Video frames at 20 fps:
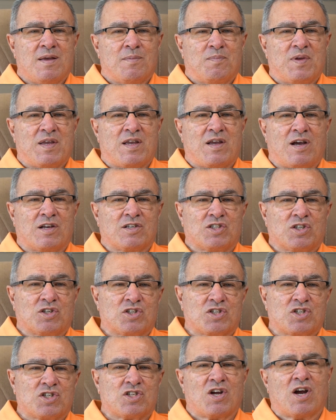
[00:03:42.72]
because you're
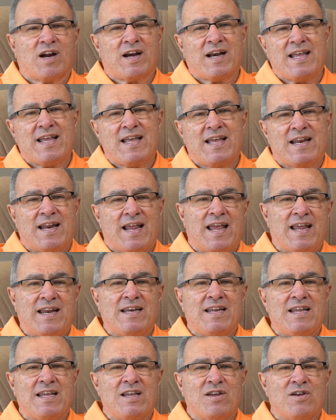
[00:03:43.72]
starting and
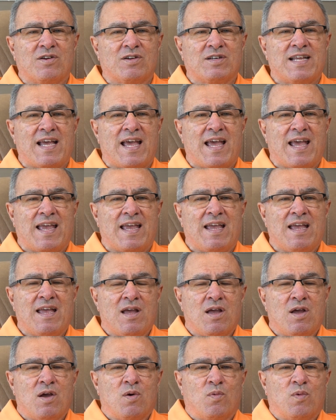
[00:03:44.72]
ending your day
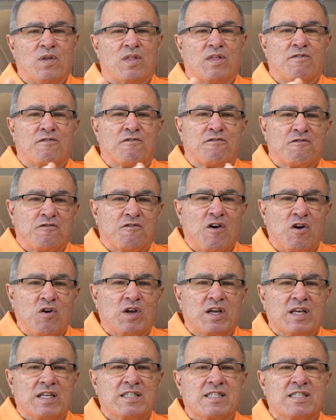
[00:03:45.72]
with a
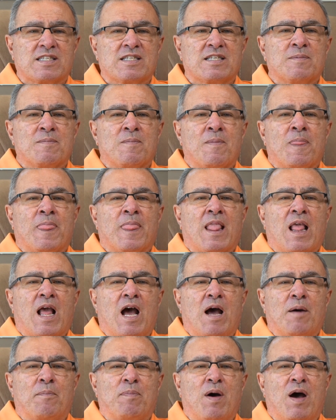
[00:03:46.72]
focus
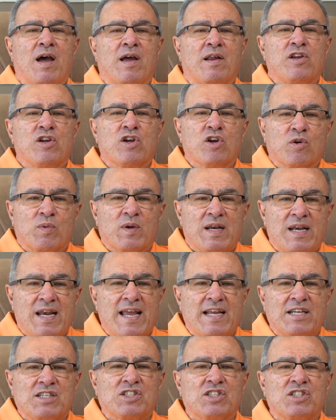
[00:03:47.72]
upon your
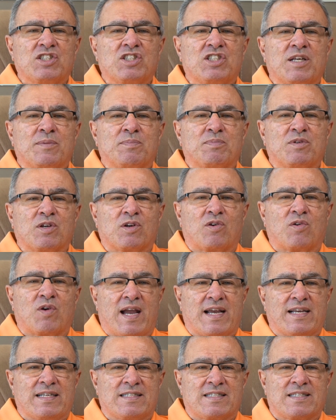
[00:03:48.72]
relationship to
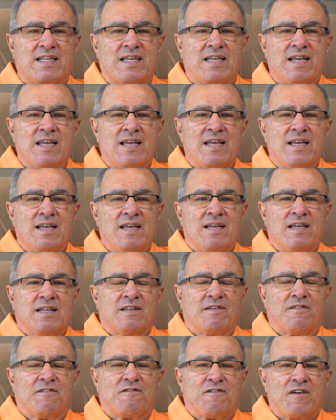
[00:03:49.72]
Christ
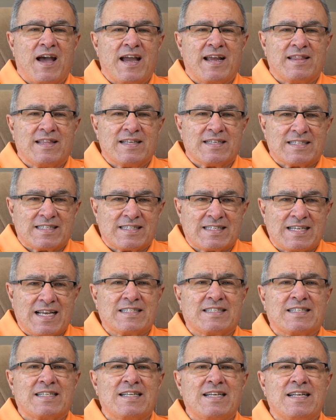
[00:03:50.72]
to find the
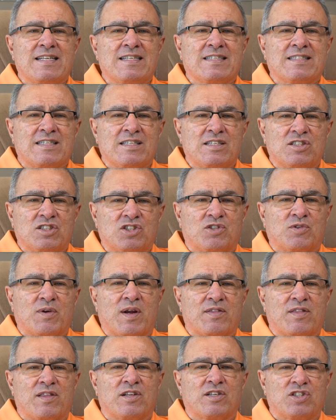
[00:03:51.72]
sustenance and
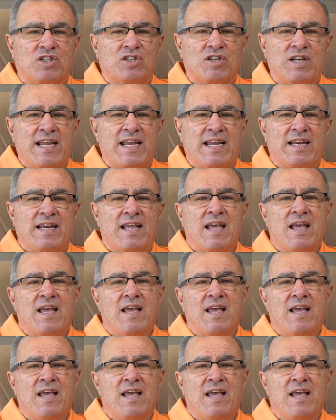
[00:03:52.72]
strength that you need.